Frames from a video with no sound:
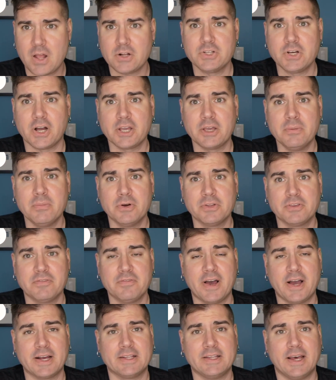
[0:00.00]
talking about the
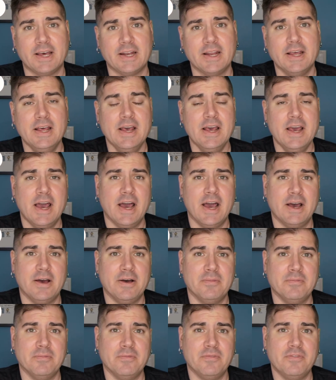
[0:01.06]
fact that
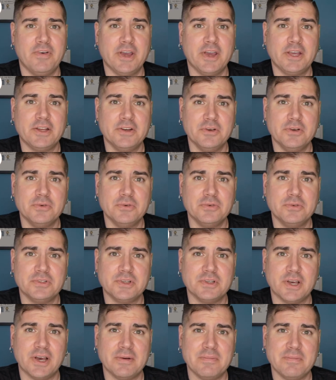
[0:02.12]
fake
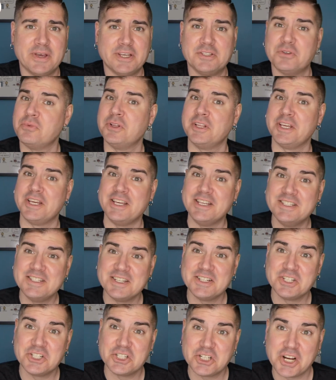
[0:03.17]
news makes it really
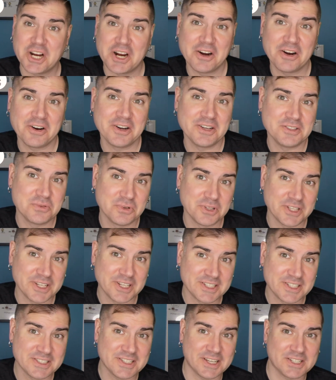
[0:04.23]
easy to share. It's really
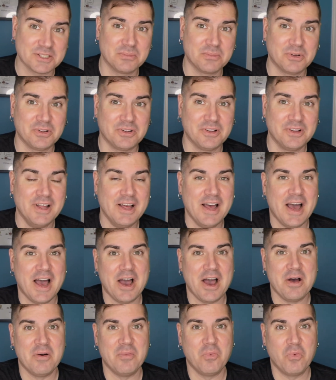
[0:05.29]
accessible,
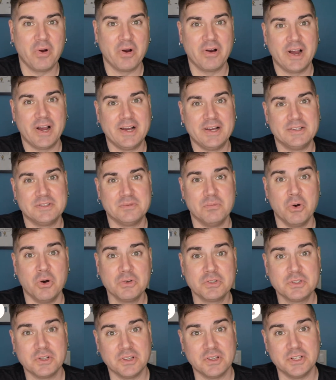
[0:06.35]
whereas
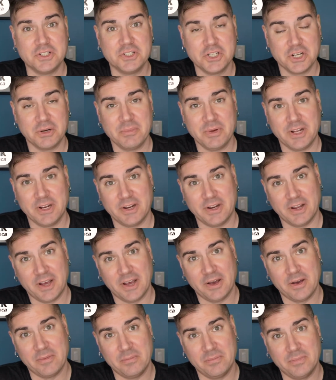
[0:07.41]
most legitimate,
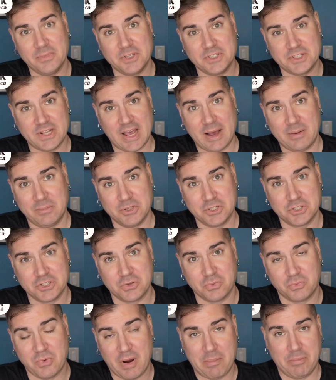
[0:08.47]
established,
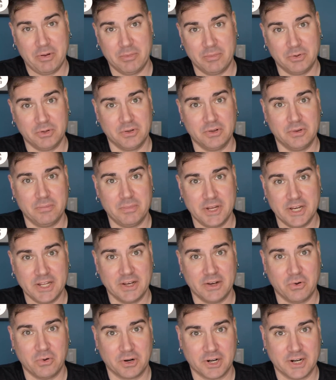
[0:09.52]
reputable
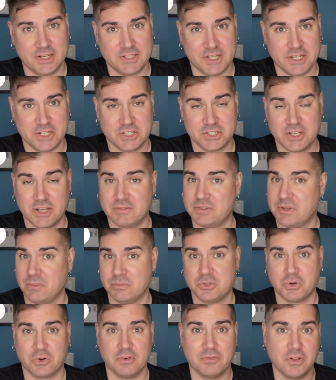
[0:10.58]
media organizations have some
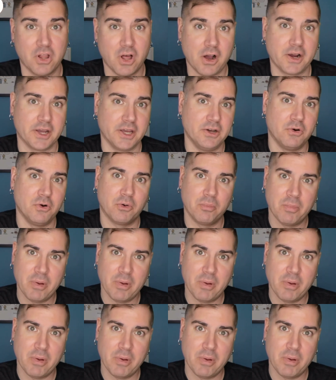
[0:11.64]
sort of login or